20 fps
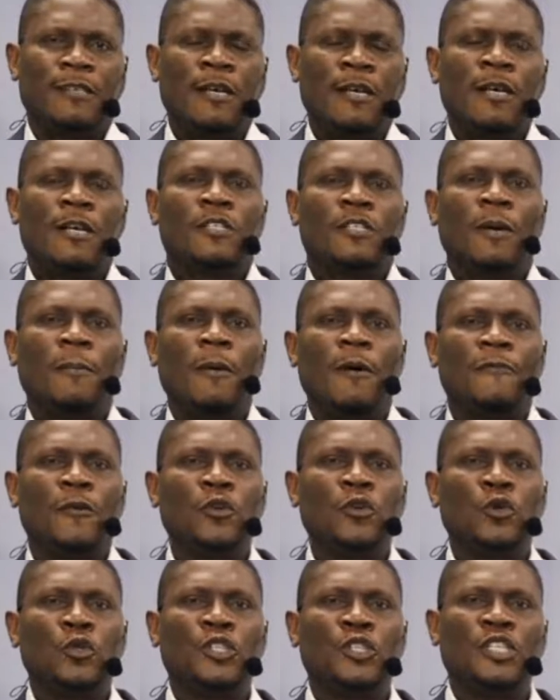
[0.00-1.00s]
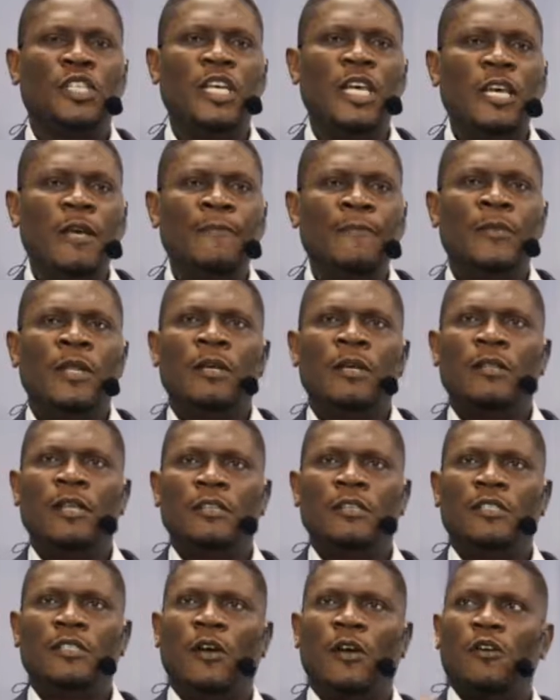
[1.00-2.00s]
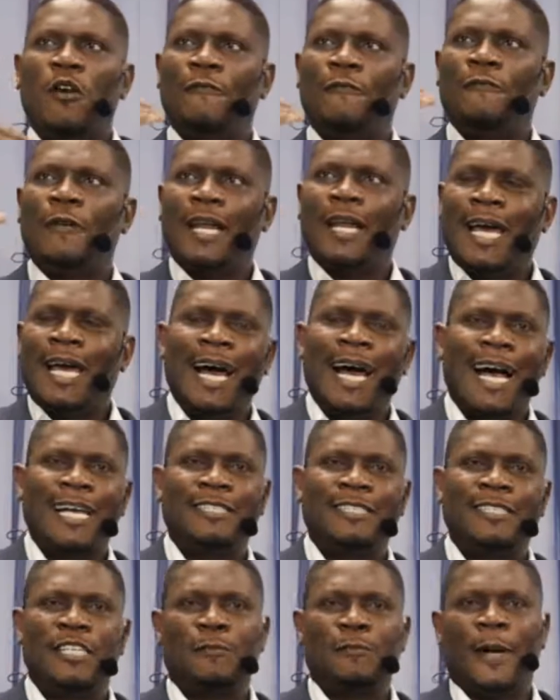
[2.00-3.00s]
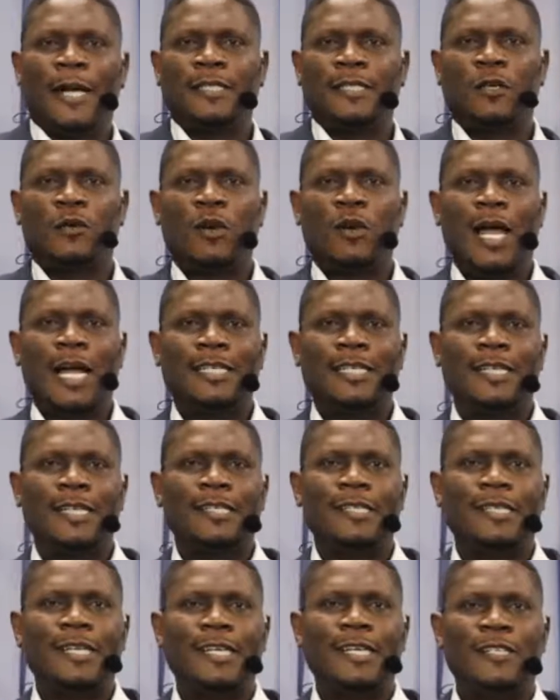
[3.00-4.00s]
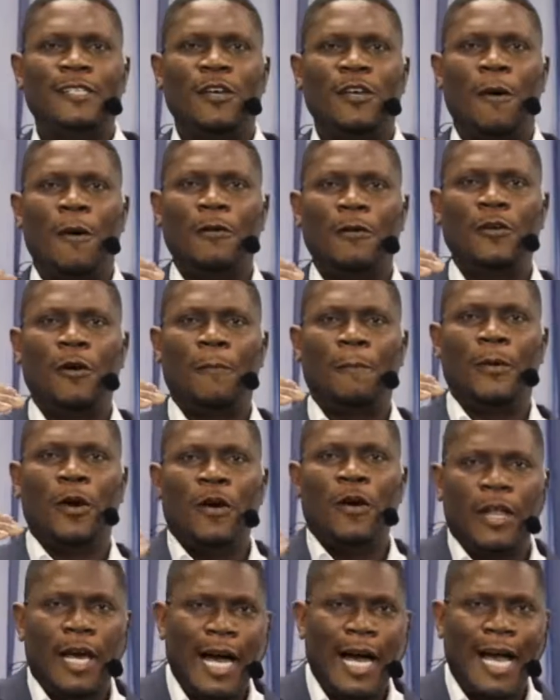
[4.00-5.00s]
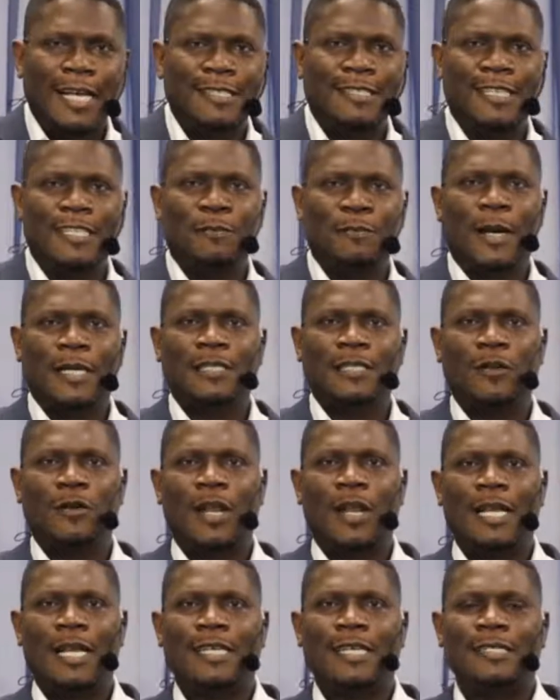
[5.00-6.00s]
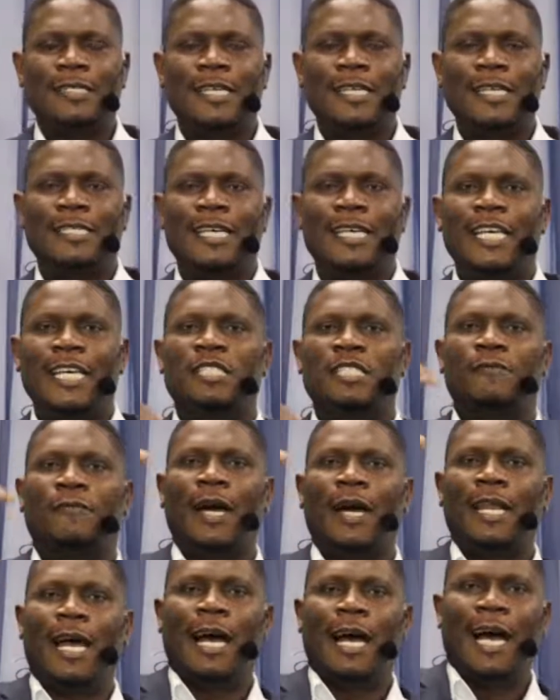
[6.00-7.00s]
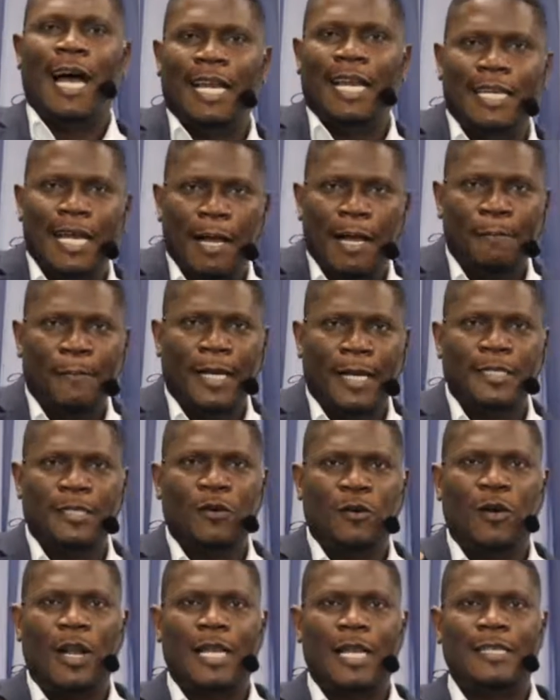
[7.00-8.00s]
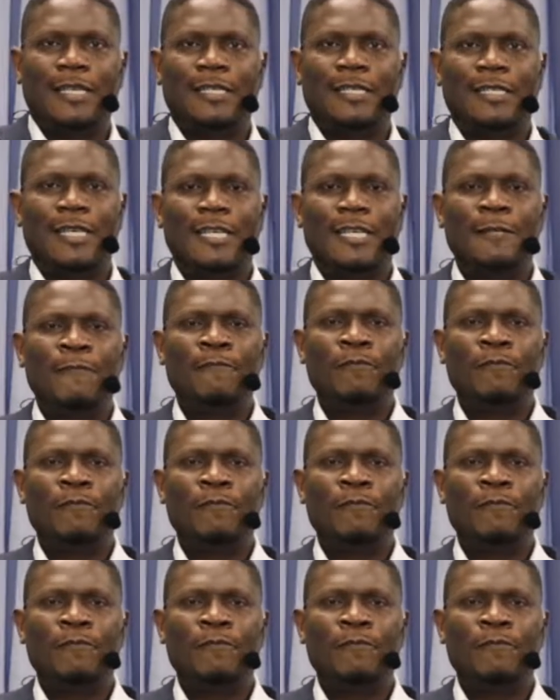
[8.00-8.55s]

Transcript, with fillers: Some of you, you see, the, the, your father has this particular disease, your, your brother has this particular disease, his father had that particular disease,